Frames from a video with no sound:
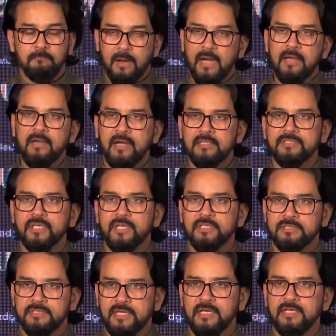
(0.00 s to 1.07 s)
My answer
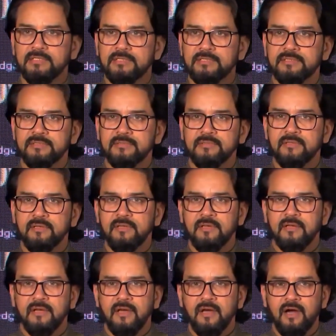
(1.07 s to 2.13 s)
is yes.
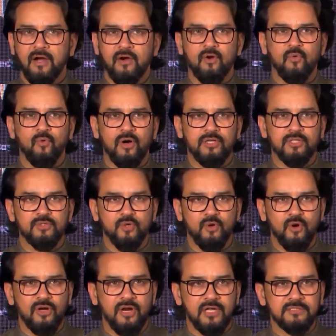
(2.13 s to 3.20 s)
I don't know what is
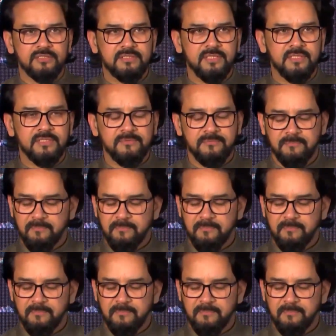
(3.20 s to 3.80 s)
your answer.